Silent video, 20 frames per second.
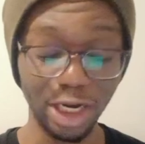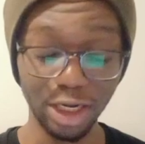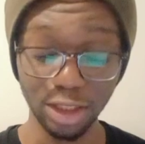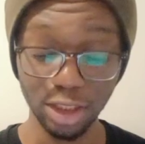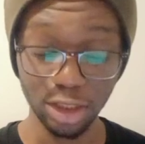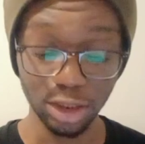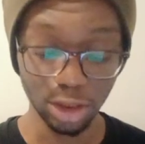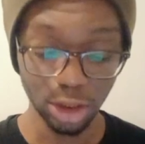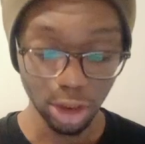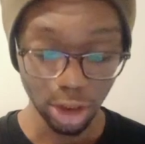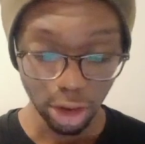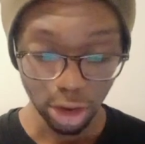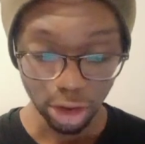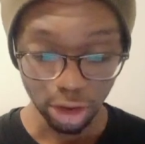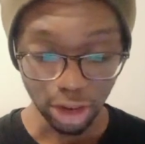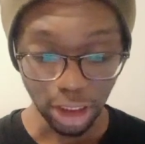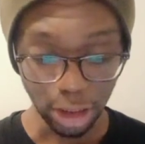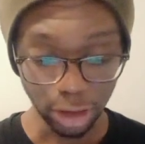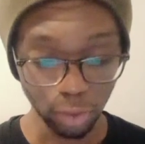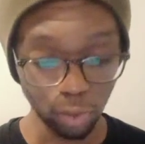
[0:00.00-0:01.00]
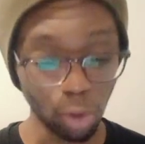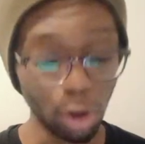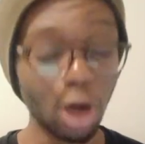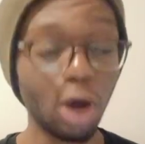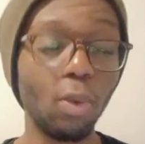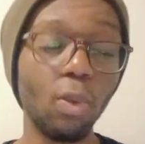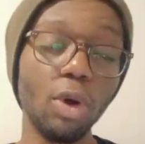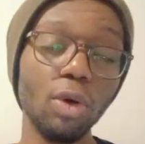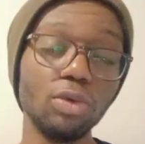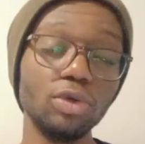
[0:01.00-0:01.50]
and that's what
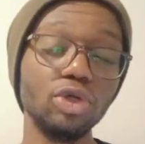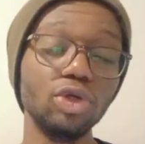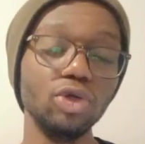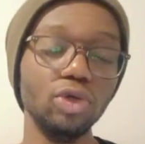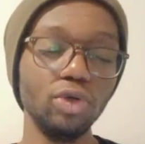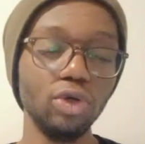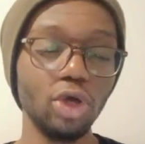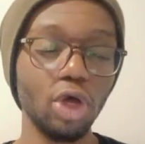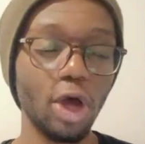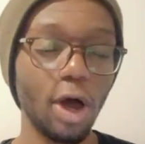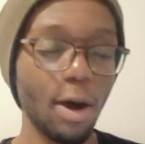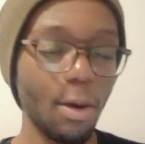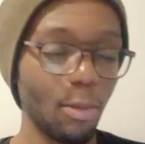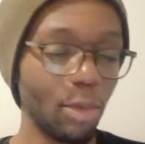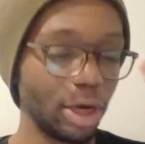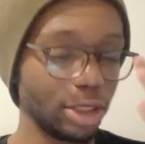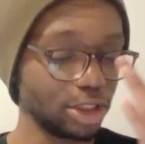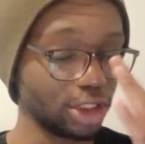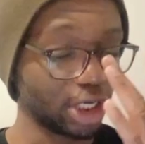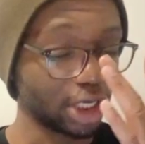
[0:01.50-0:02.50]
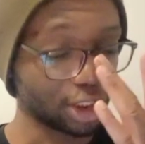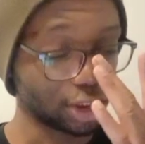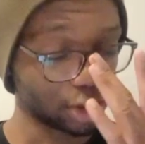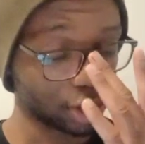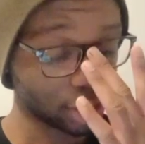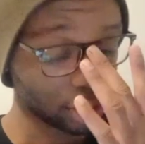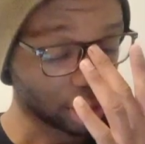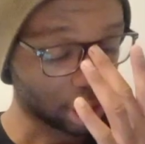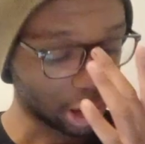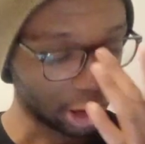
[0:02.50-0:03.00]
I will do. But
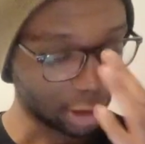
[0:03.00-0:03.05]
yes,